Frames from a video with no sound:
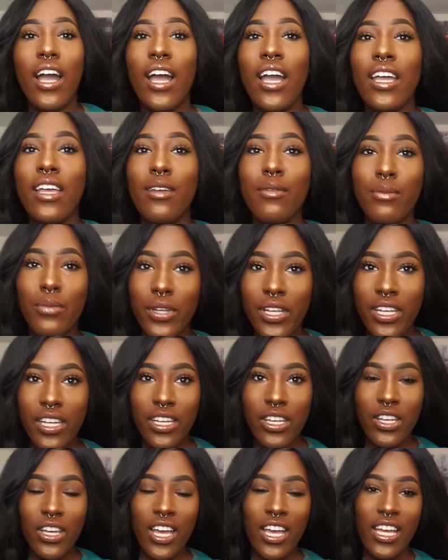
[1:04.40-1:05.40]
I am bringing
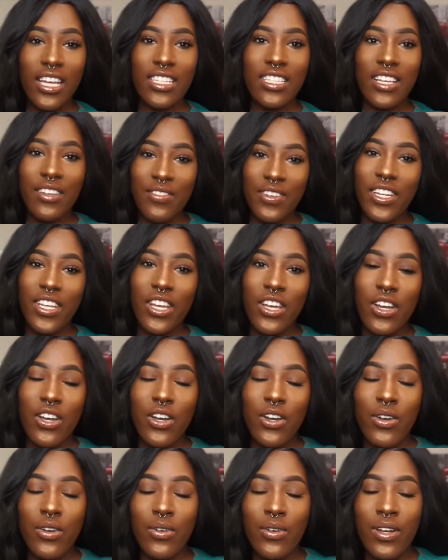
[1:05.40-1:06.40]
you guys a
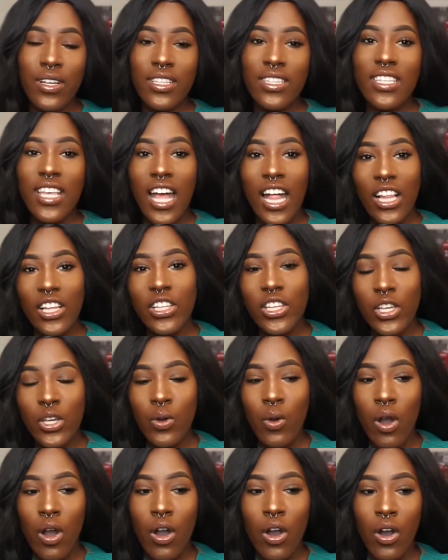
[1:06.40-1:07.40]
video telling
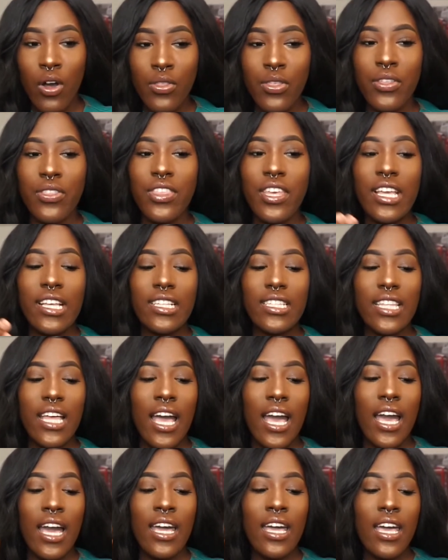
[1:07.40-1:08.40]
you all the things
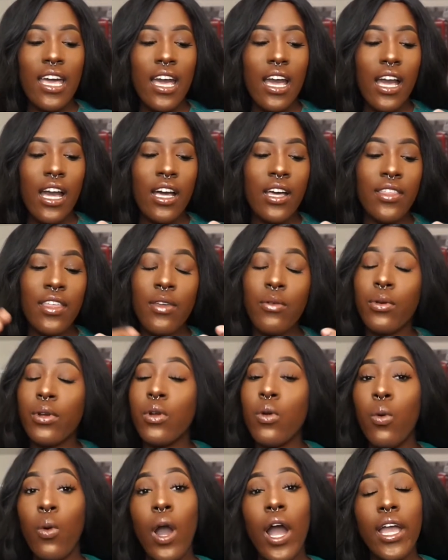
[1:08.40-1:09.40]
that they
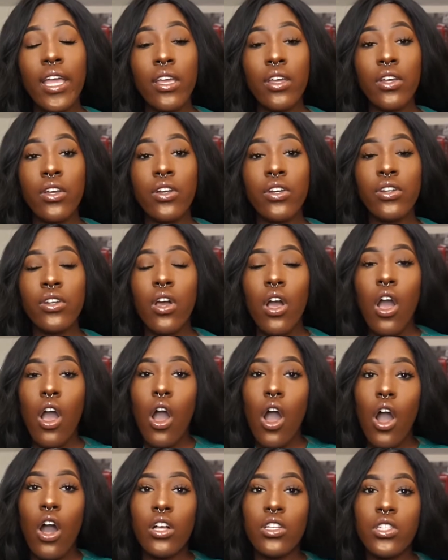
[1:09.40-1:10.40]
required,
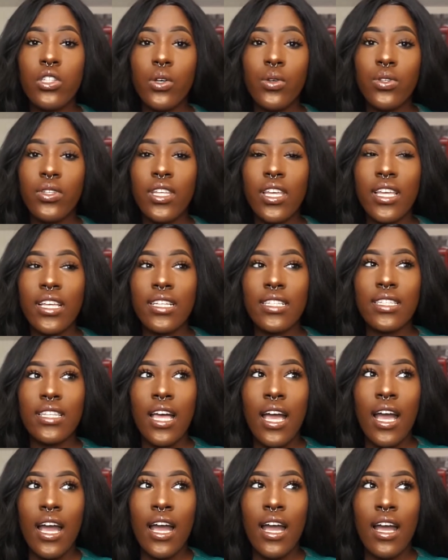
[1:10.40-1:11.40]
also things
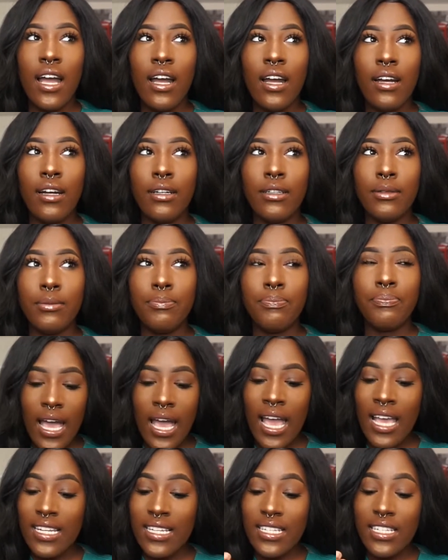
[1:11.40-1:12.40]
that
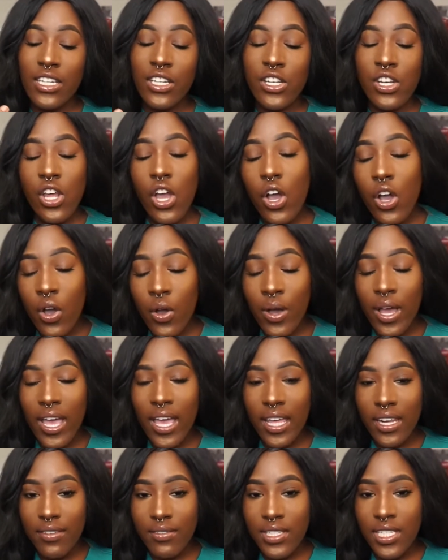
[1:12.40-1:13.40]
I didn't know
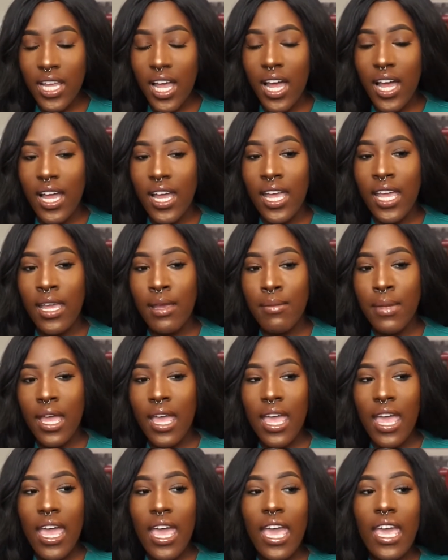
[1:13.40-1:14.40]
ahead of time,
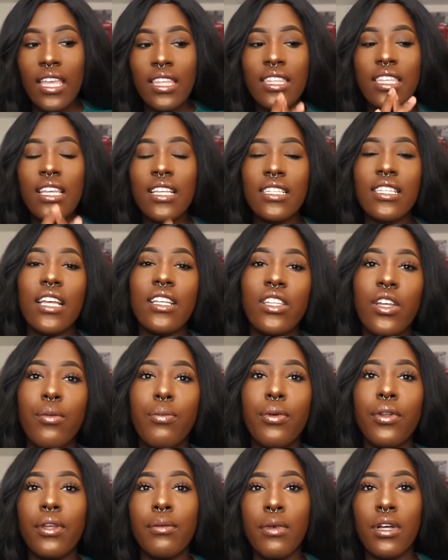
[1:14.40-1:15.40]
and things that they're
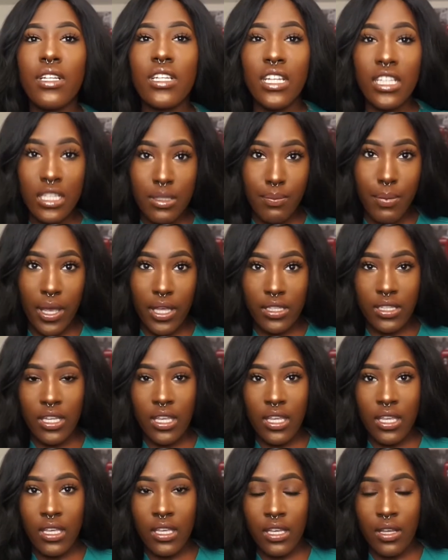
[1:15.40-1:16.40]
pretty much
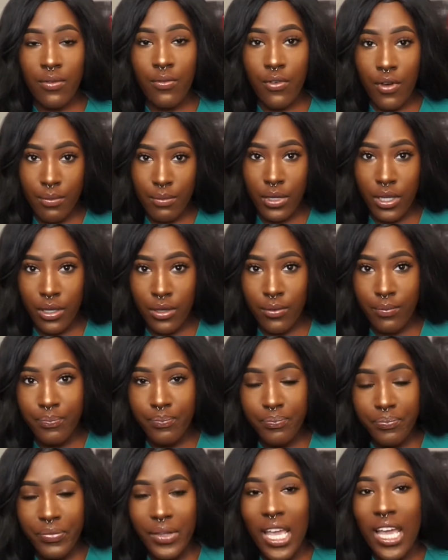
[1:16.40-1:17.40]
expecting from you
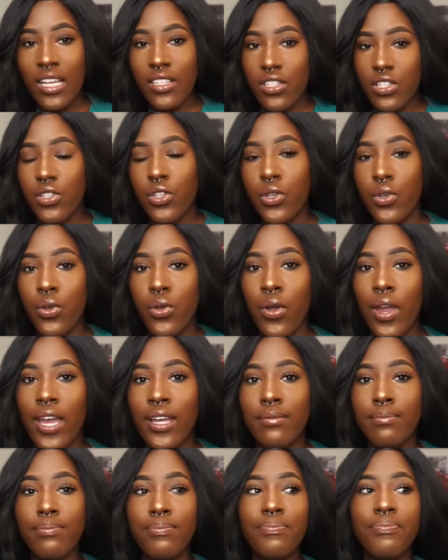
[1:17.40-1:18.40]
as a new
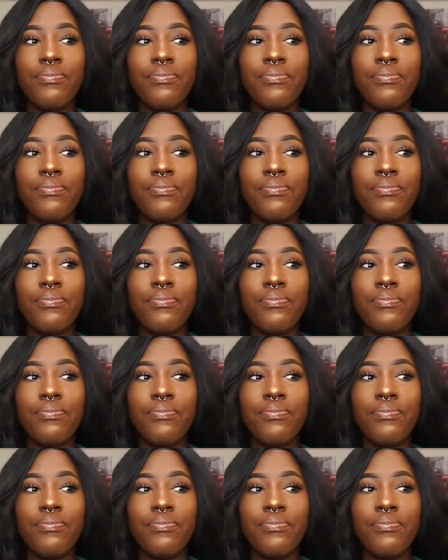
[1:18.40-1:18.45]
grad.